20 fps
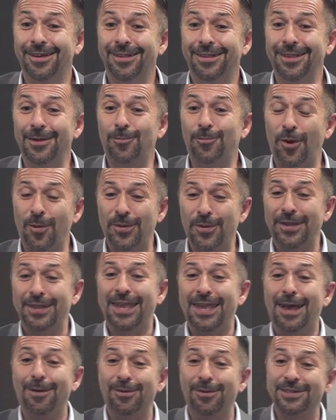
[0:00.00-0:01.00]
They're popping
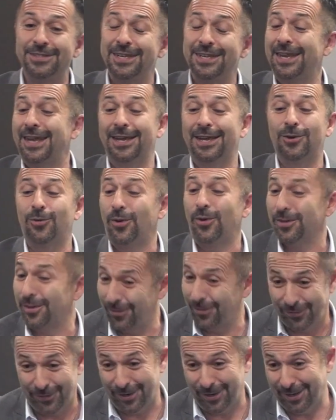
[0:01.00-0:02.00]
tablets that aren't
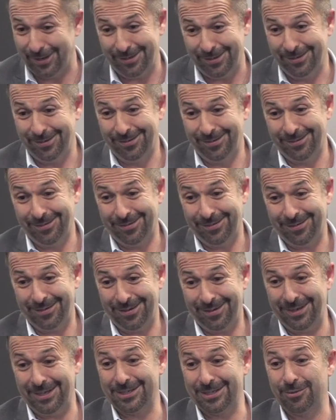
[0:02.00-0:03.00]
quantified.
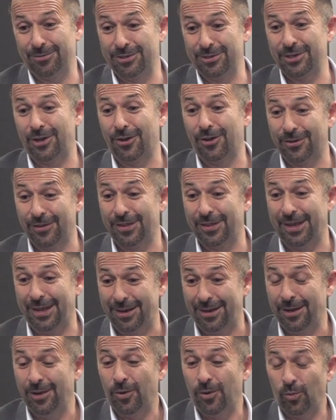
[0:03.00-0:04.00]
And as a result of
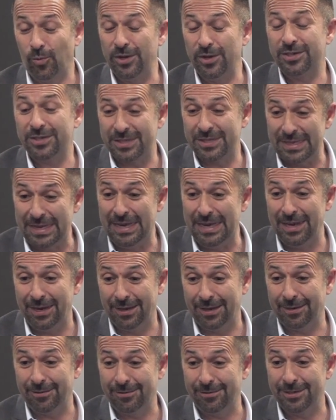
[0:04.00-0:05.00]
that, we're seeing
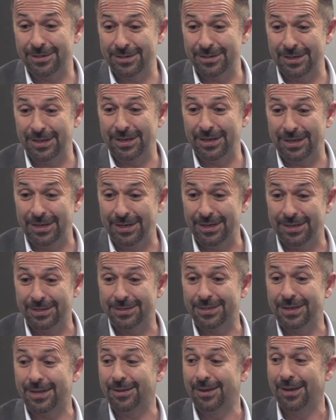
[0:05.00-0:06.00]
it. We're seeing
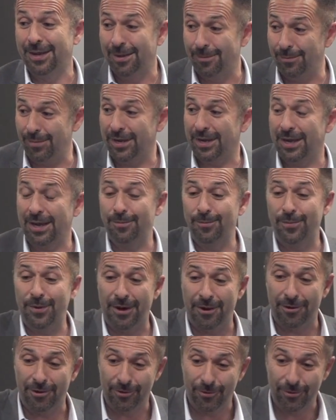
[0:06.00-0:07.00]
kids that become
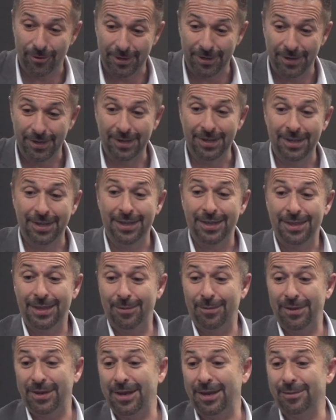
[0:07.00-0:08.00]
paranoid,
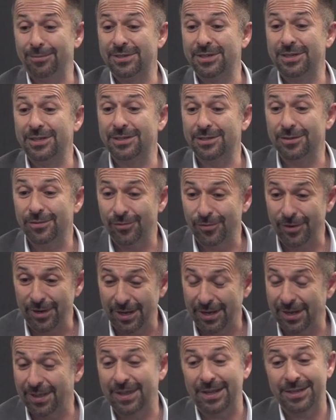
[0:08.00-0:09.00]
that become
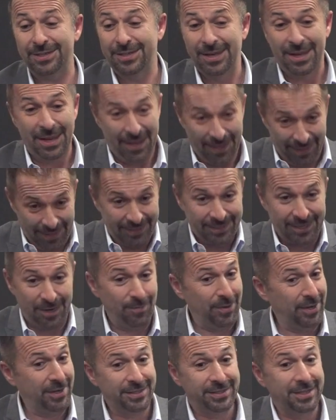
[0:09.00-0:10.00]
schizophrenic. And that's
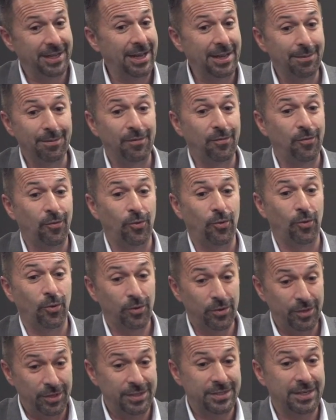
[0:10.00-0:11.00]
our biggest dilemma for
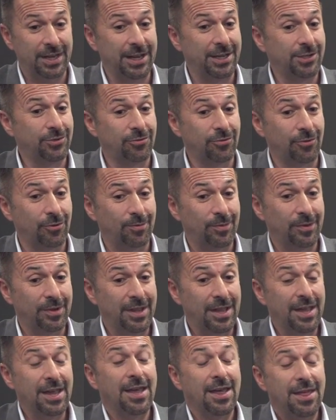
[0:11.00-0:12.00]
this age group.
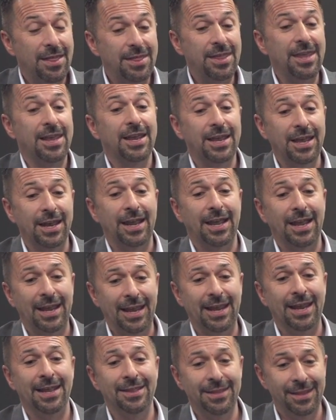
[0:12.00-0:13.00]
They're going to
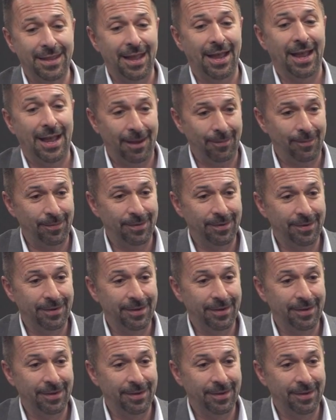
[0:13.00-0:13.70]
end up